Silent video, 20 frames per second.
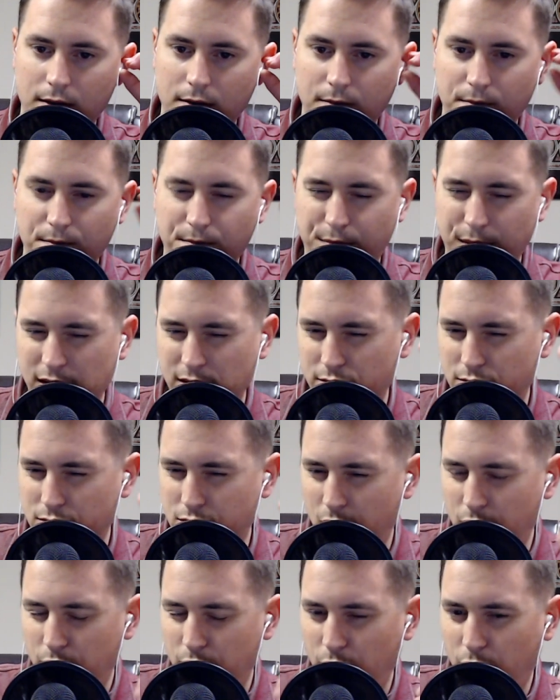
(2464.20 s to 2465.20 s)
but you
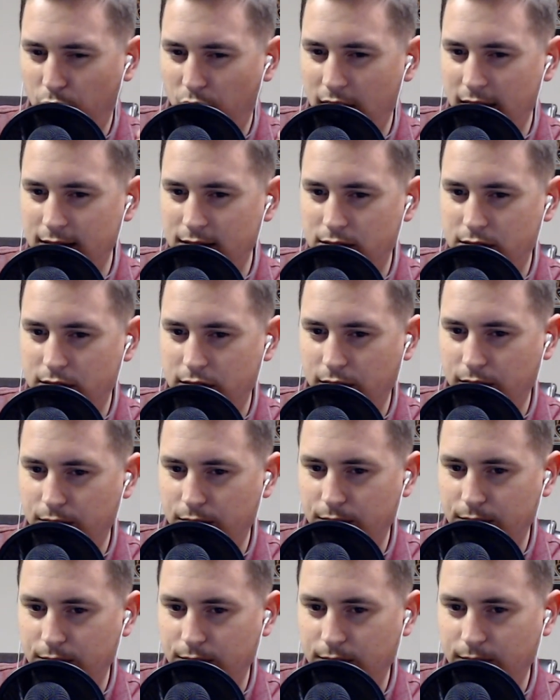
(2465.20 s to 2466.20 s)
don't want
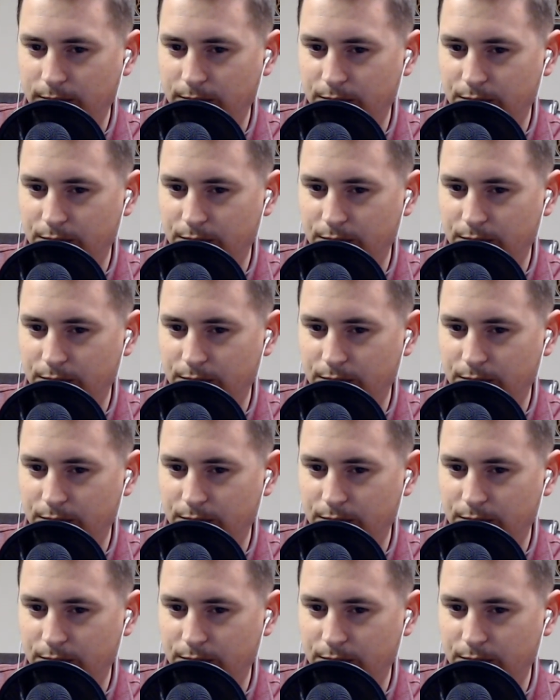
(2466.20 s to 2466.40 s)
to